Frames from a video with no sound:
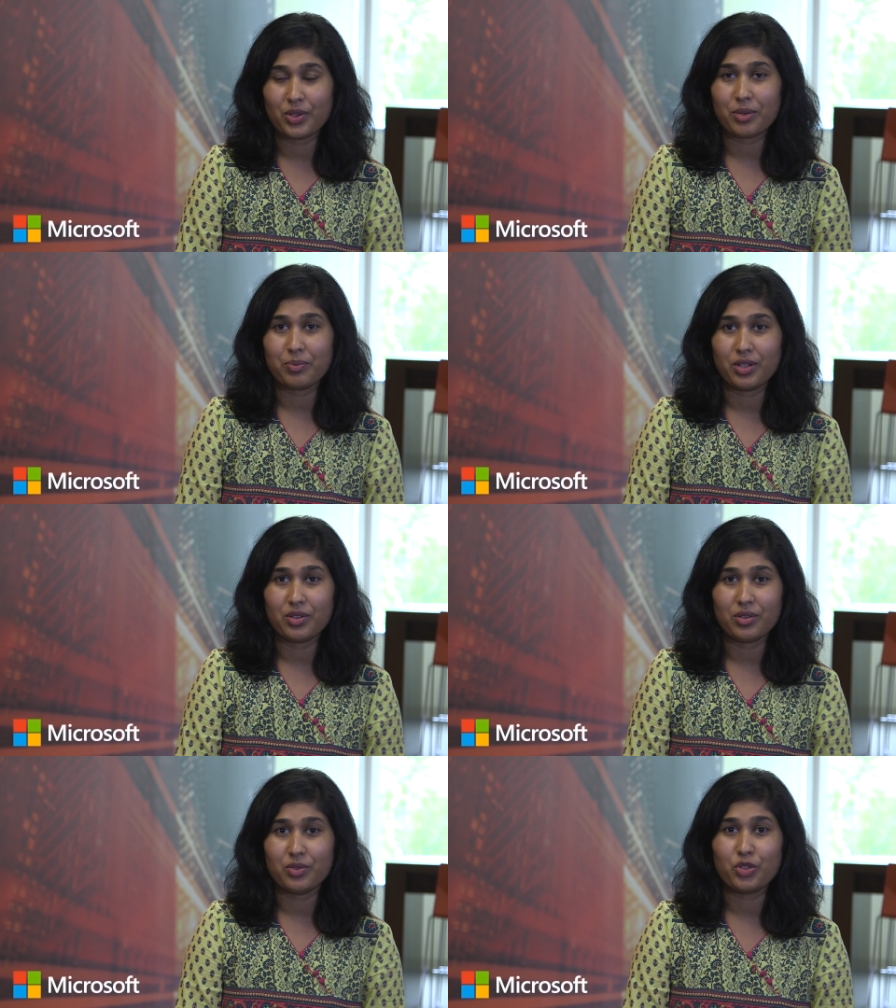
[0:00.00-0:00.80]
a lot of
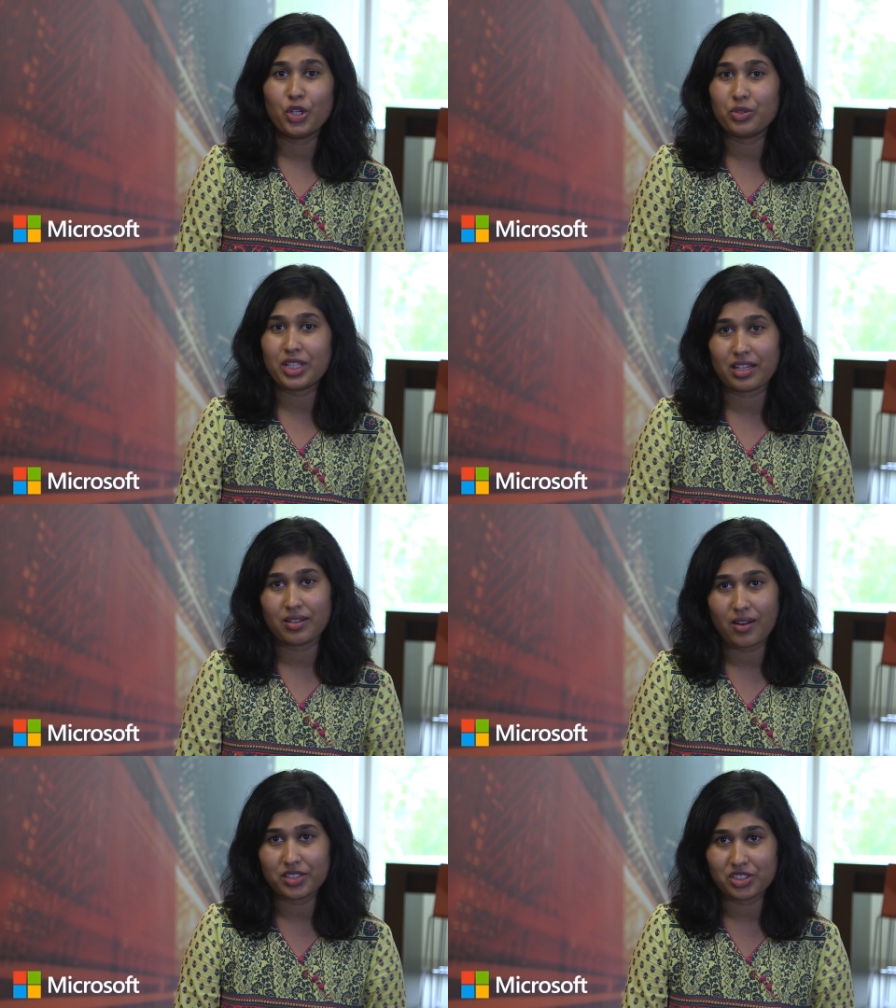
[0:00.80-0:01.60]
new
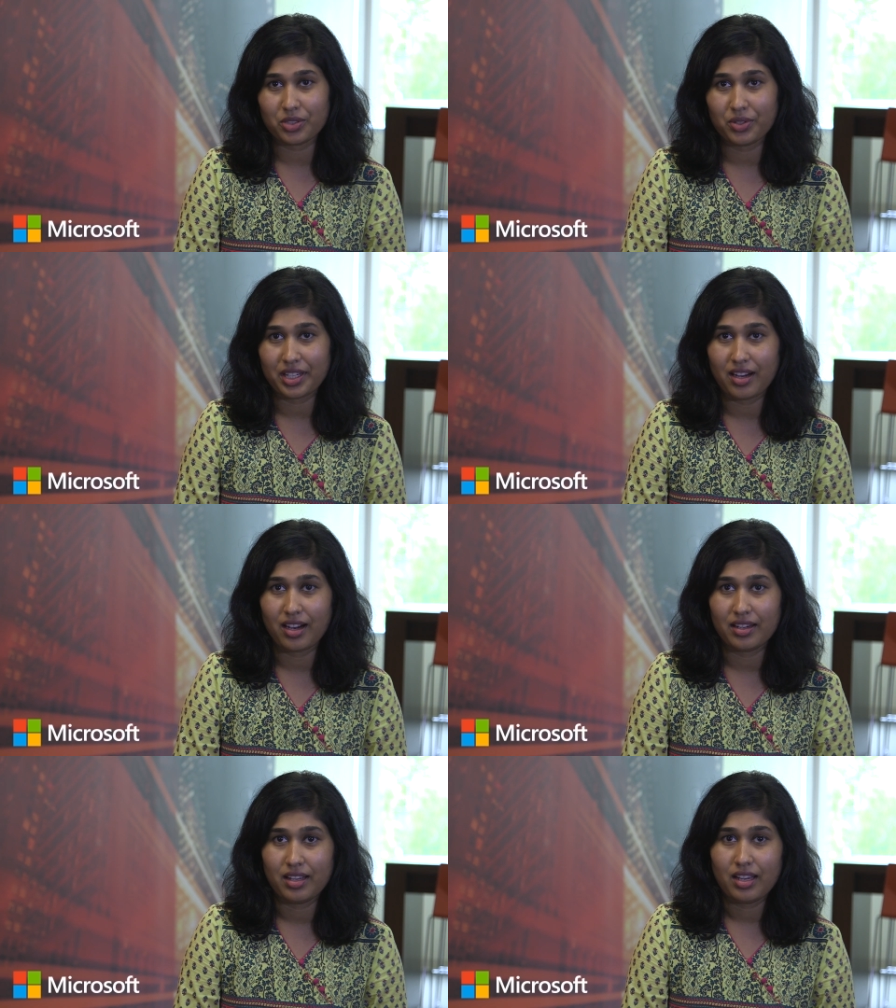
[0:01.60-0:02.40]
technology going
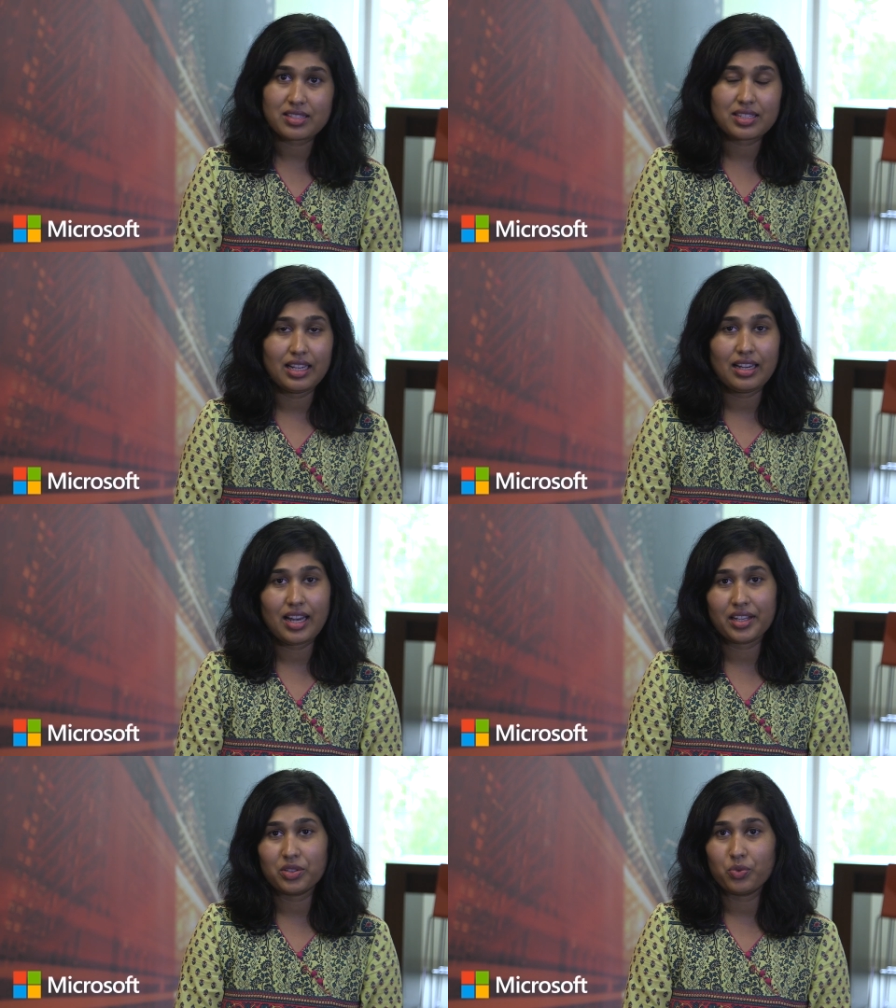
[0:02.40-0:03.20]
on. Still,
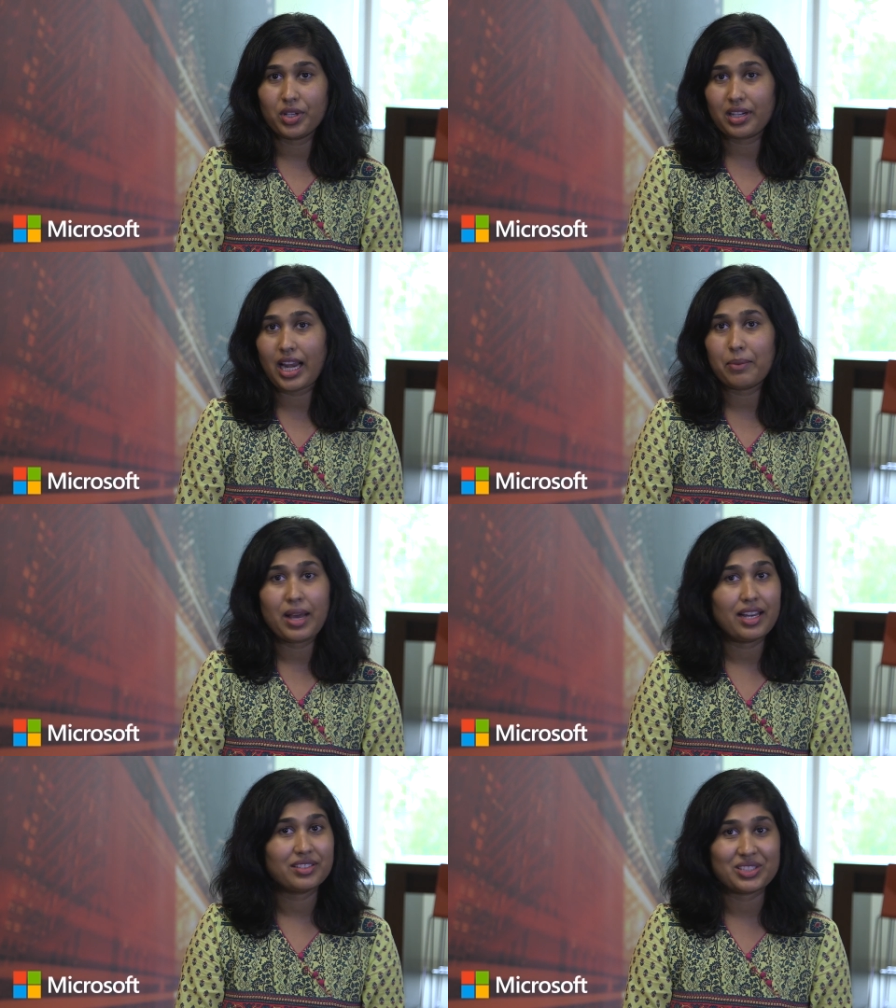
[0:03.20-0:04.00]
like the work-life
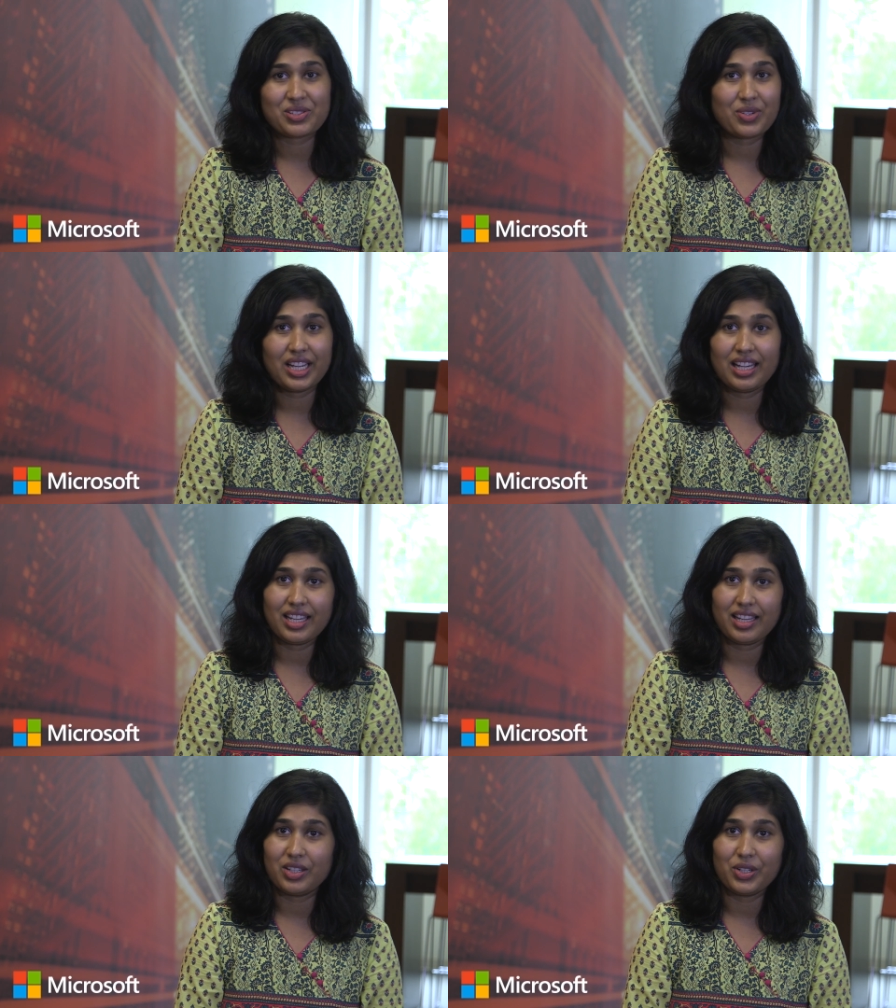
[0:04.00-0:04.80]
balance is
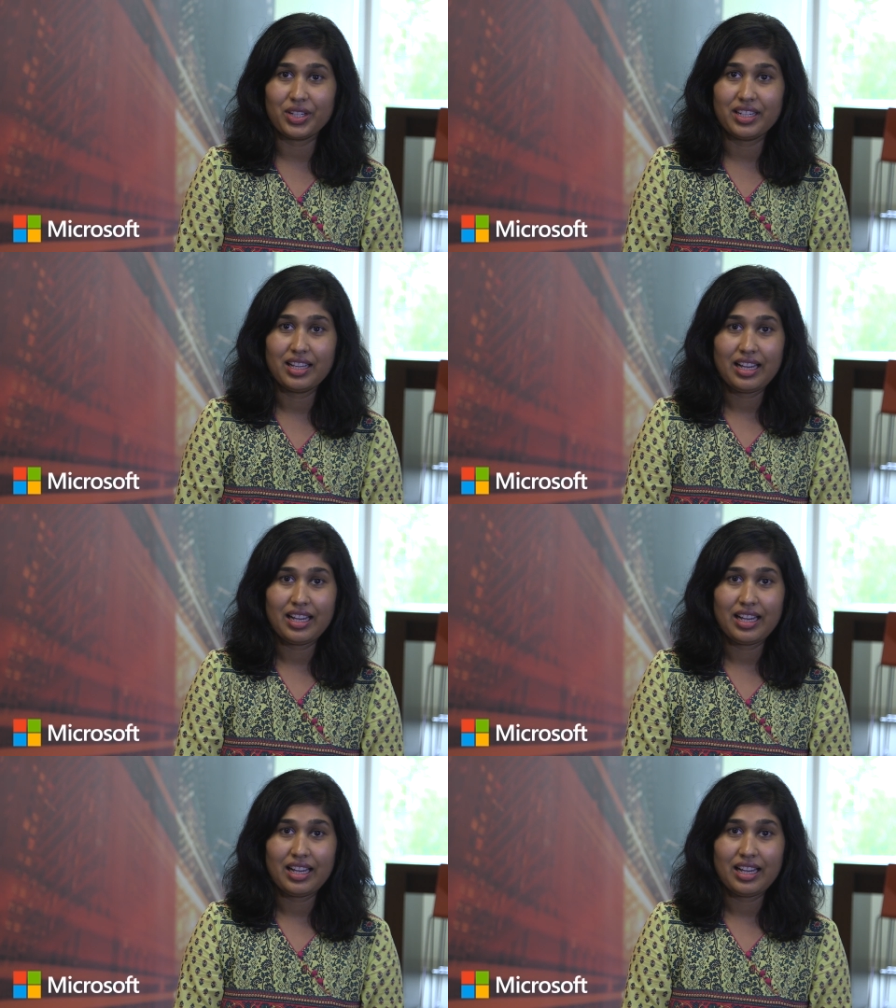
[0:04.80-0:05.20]
really good.